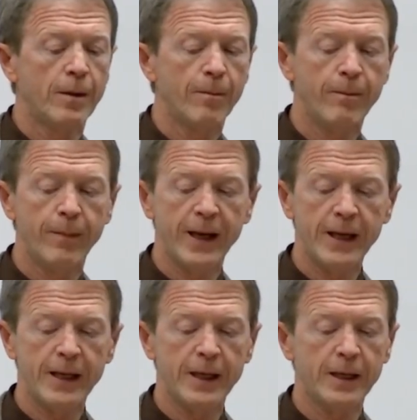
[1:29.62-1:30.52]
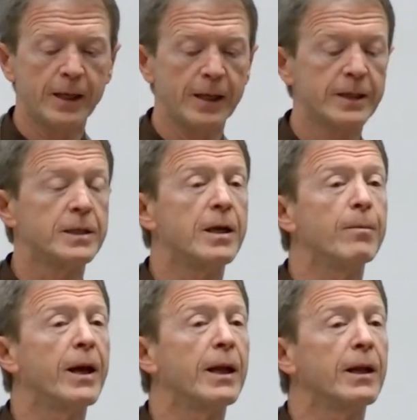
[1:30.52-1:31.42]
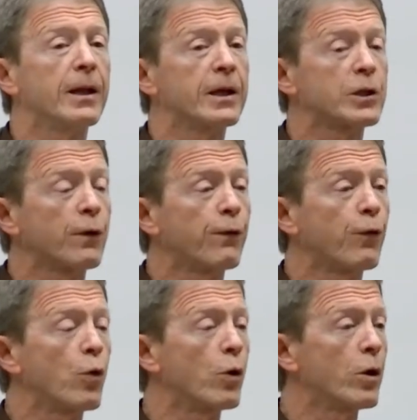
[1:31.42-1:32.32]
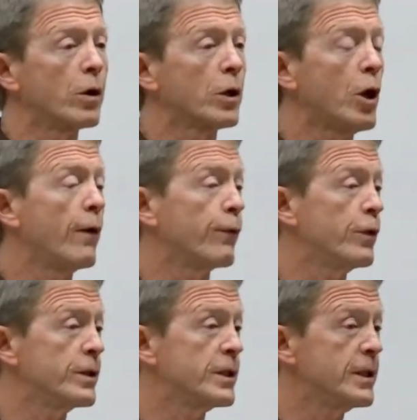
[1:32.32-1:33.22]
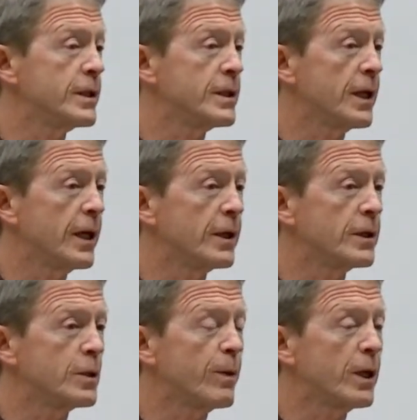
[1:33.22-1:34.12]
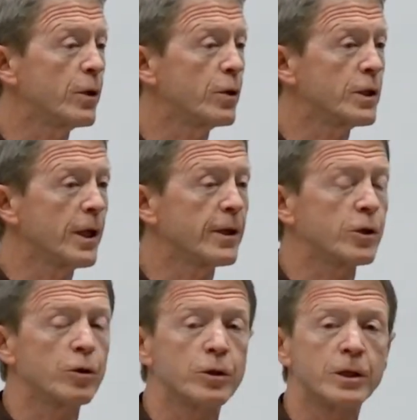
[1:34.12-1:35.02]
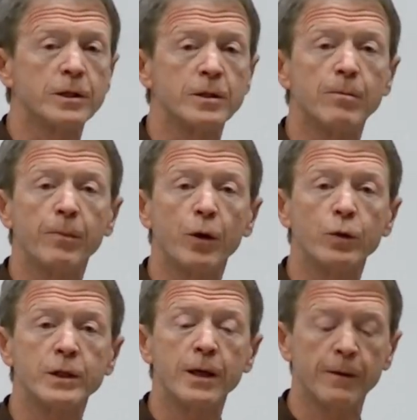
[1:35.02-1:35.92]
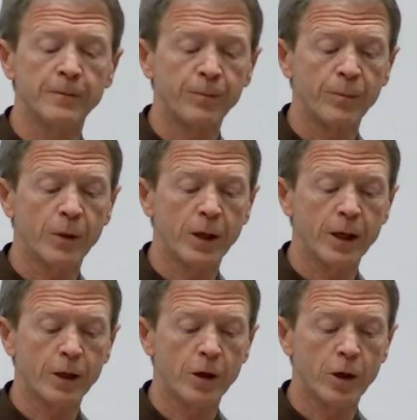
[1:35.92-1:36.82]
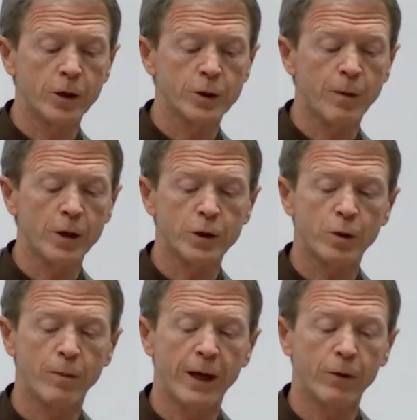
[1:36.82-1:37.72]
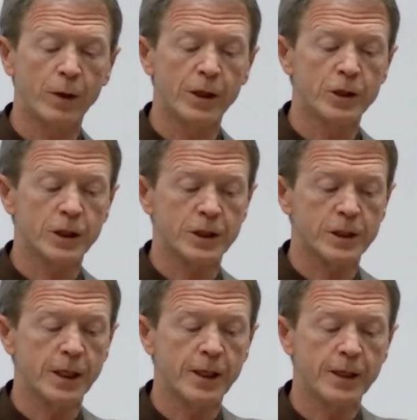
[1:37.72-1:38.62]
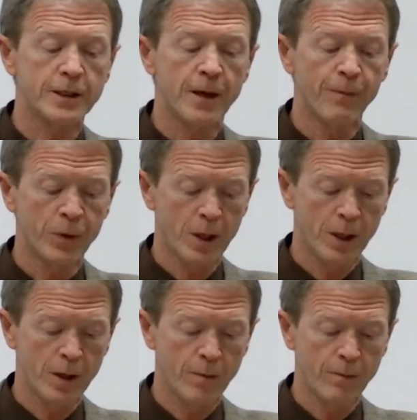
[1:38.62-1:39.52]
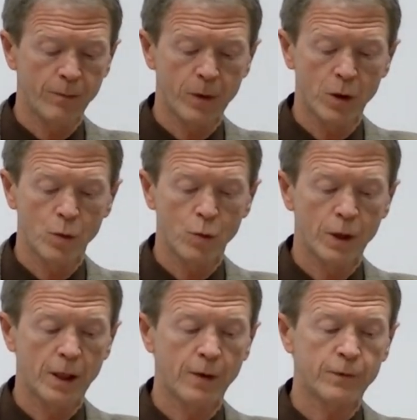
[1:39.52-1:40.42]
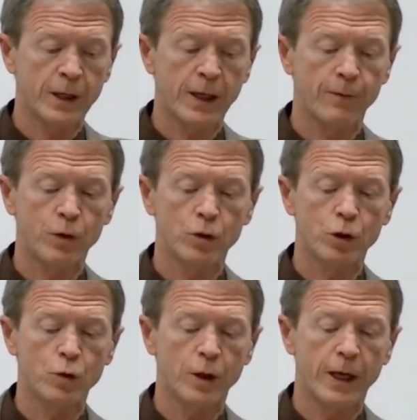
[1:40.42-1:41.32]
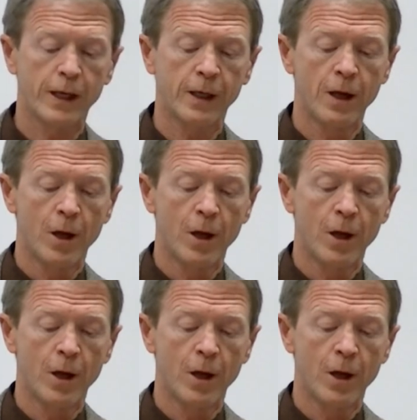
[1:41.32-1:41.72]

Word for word: mailing list, email list for conferences and speakers, lectures, and symposia that are sponsored by religious studies. Um, we'd love to have you do that.